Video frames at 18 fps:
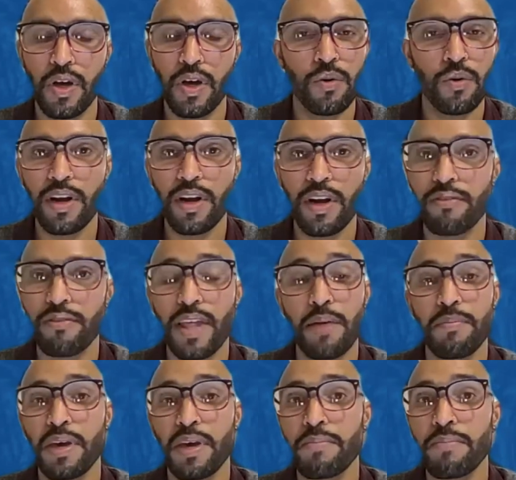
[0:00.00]
Whatever that
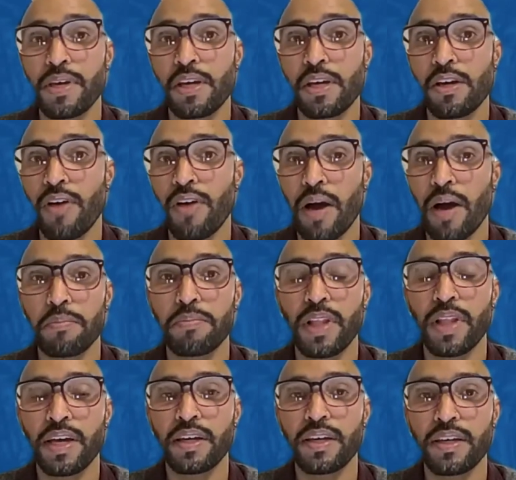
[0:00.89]
may be, grab a
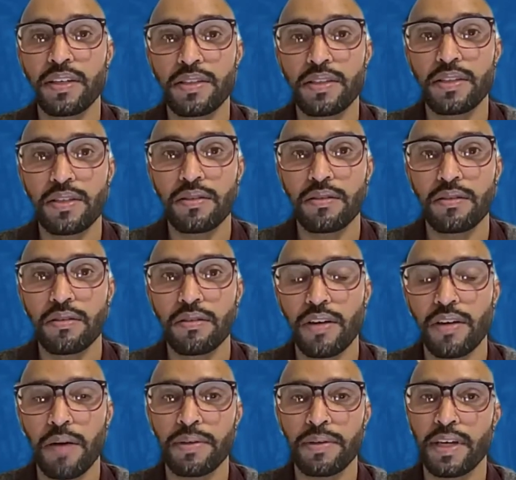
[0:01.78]
blanket,
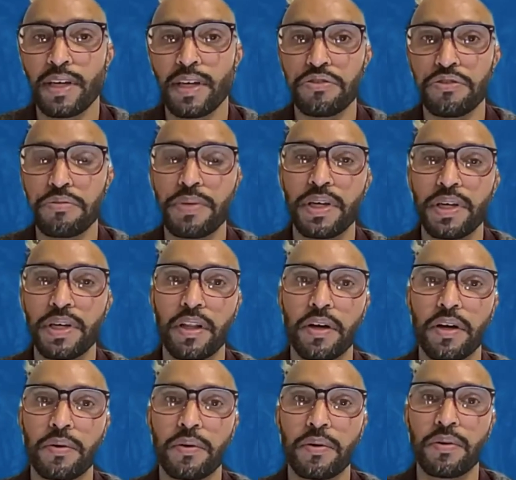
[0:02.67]
grab an extra
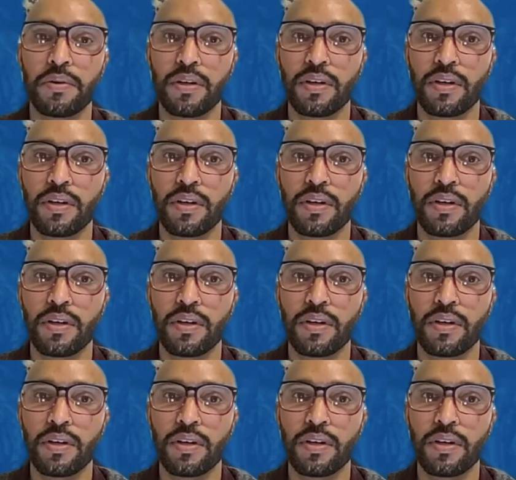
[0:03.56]
pillow,